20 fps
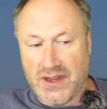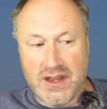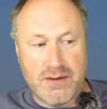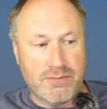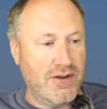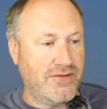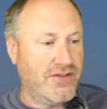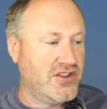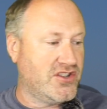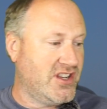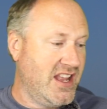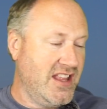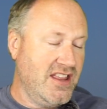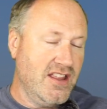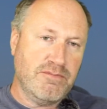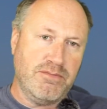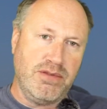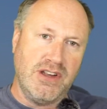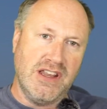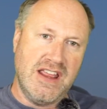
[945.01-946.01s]
But if you've seen
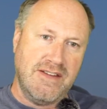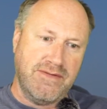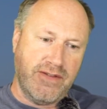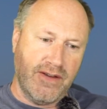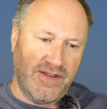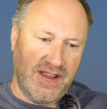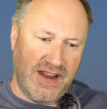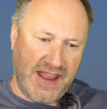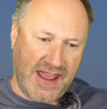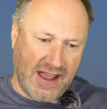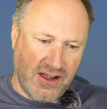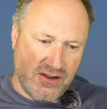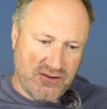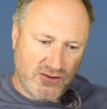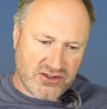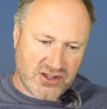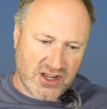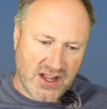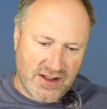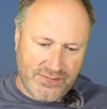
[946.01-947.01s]
the Believer
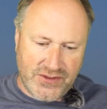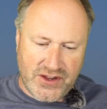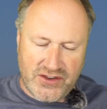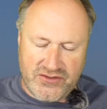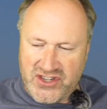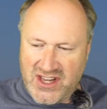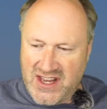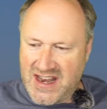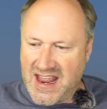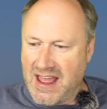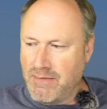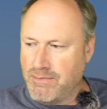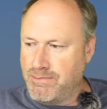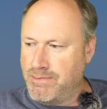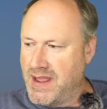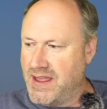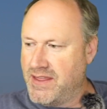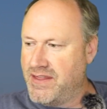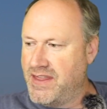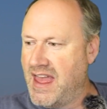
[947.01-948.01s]
videos, you've seen how
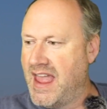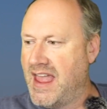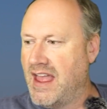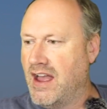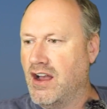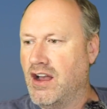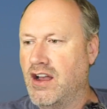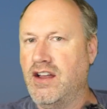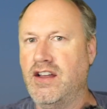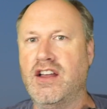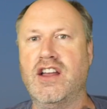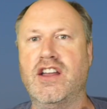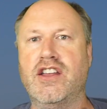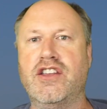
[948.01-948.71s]
big they are.